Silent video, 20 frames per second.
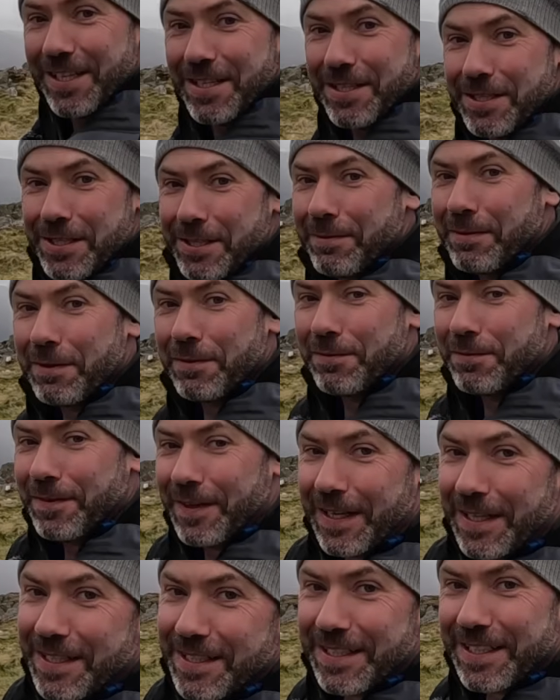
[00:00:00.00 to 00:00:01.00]
see if we can
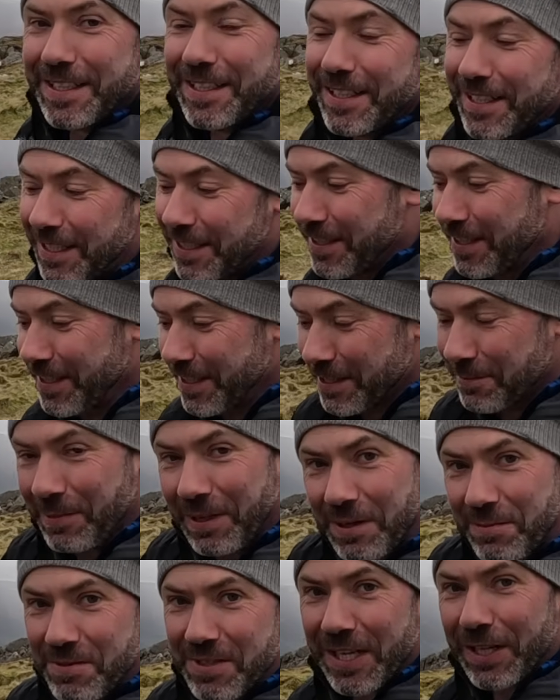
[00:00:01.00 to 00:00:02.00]
find the man
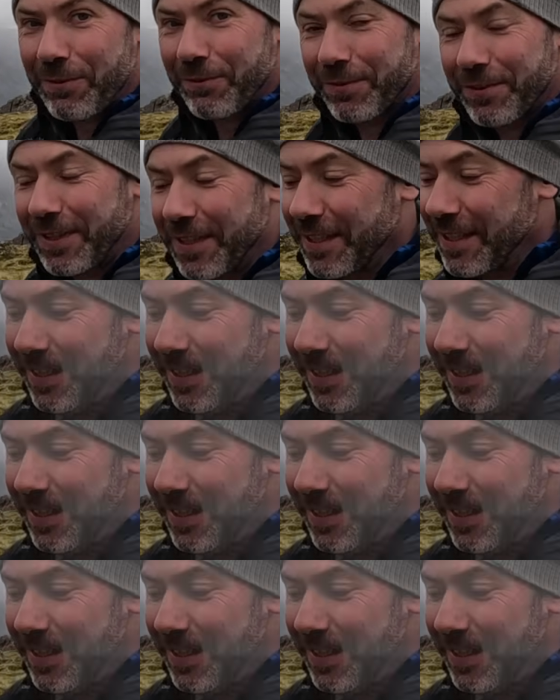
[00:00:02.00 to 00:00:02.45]
himself.